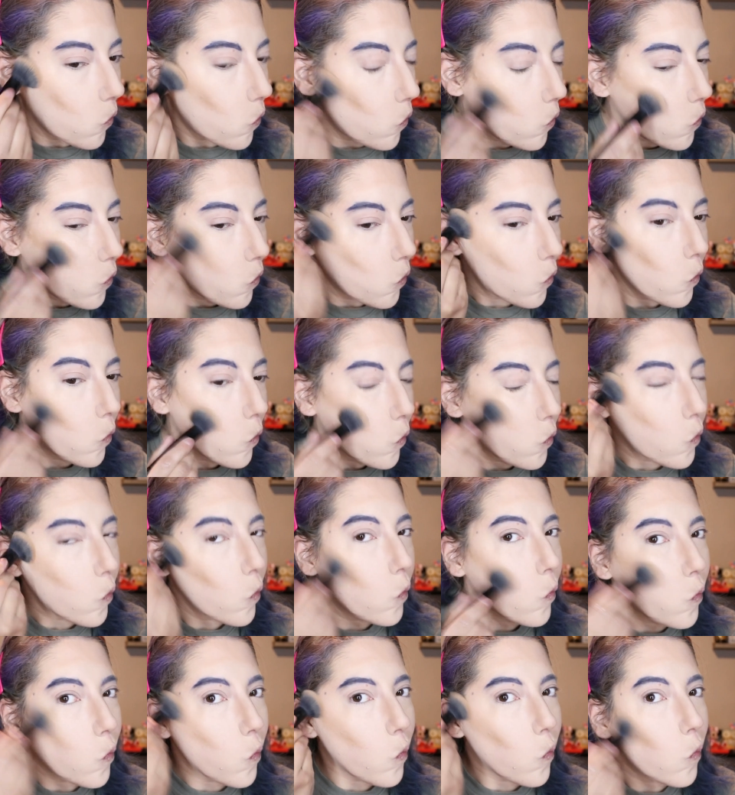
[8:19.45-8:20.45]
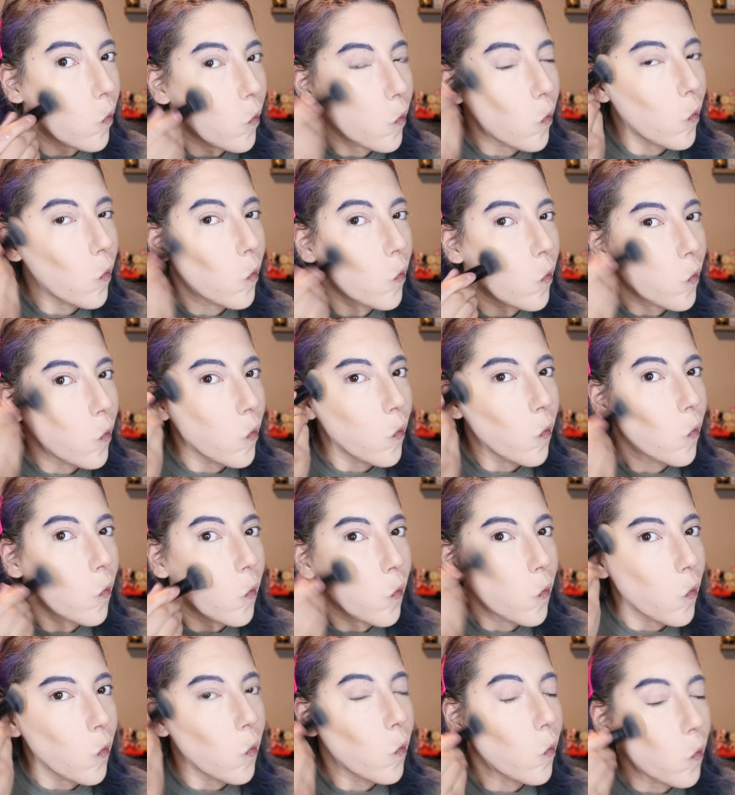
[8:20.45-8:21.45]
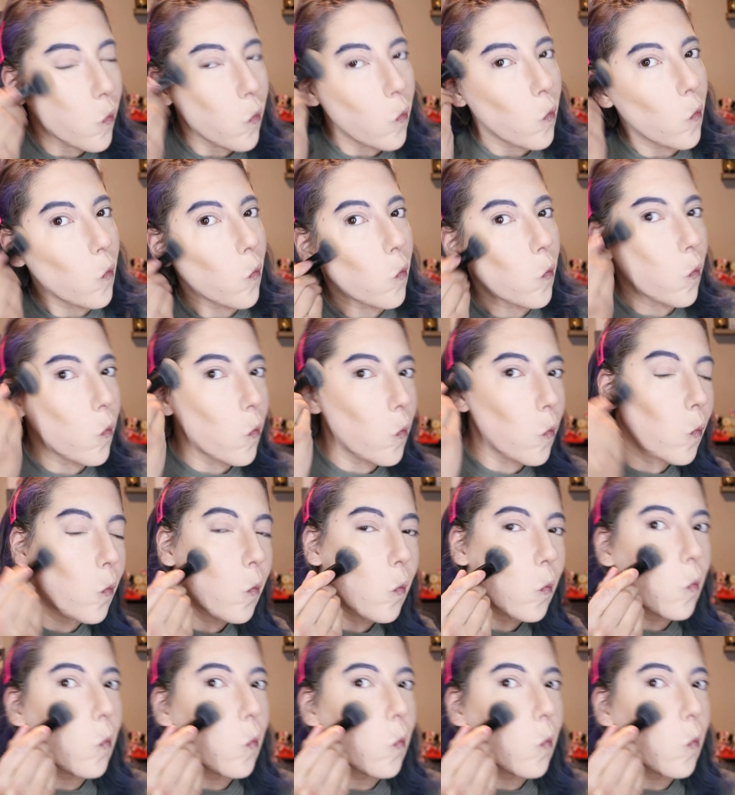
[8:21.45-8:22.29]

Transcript: but what I like to do with concealer